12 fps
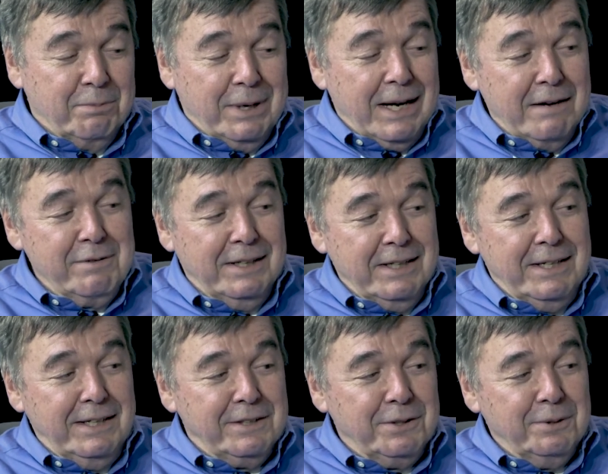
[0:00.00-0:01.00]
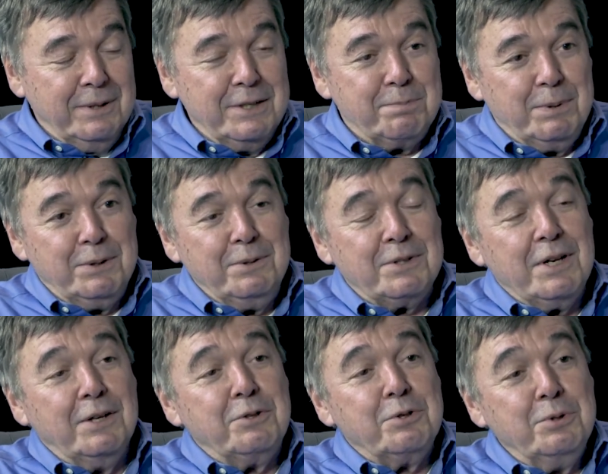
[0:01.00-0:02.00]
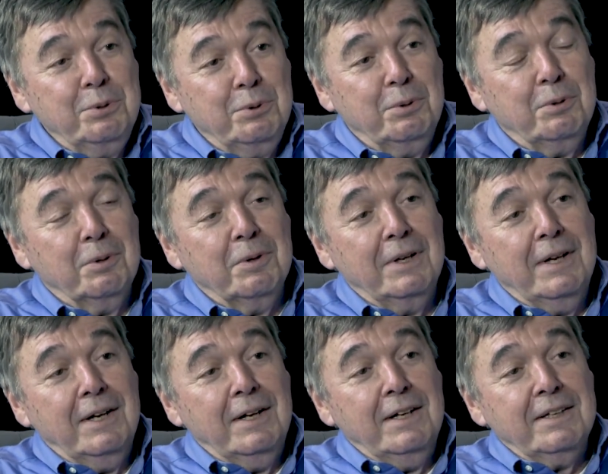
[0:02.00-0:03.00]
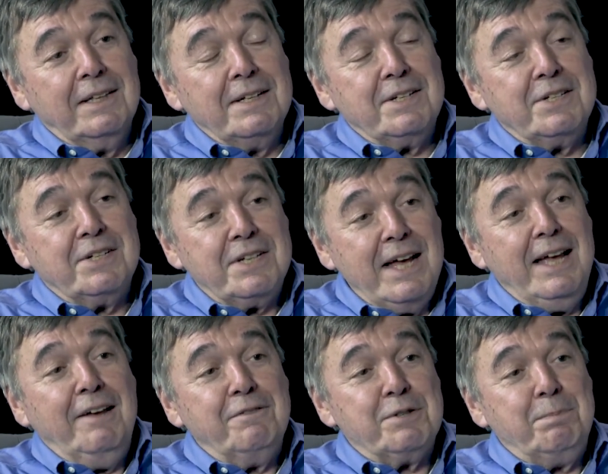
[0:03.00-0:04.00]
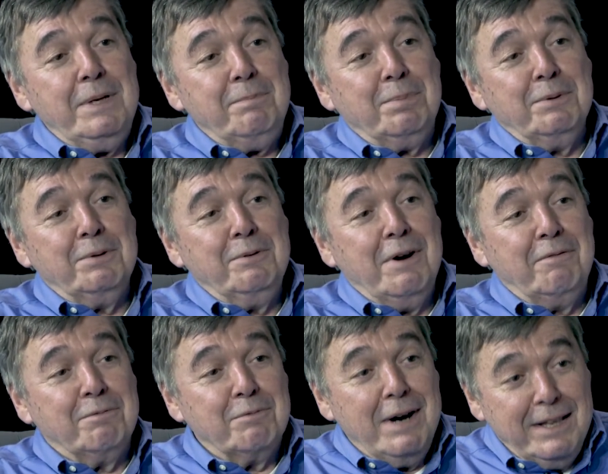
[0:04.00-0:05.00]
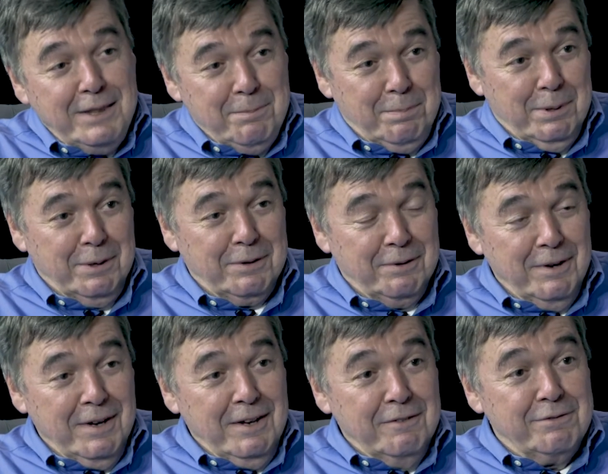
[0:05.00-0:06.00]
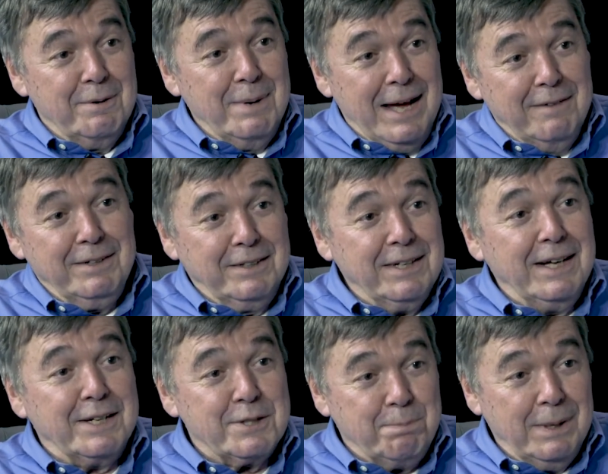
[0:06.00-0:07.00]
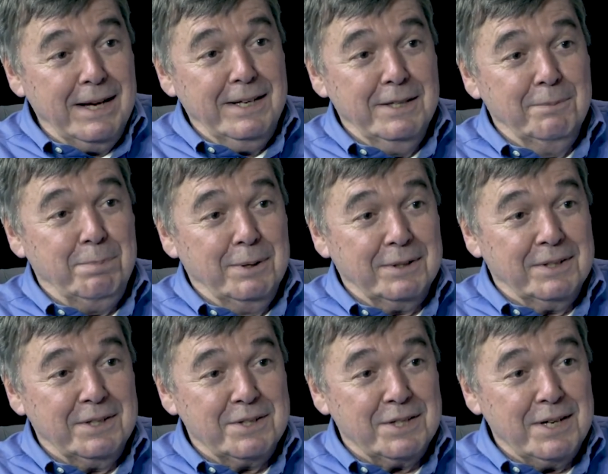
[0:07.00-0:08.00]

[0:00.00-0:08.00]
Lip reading: what I really need to do is produce a tool that saves people who have read the book from having to explain the book to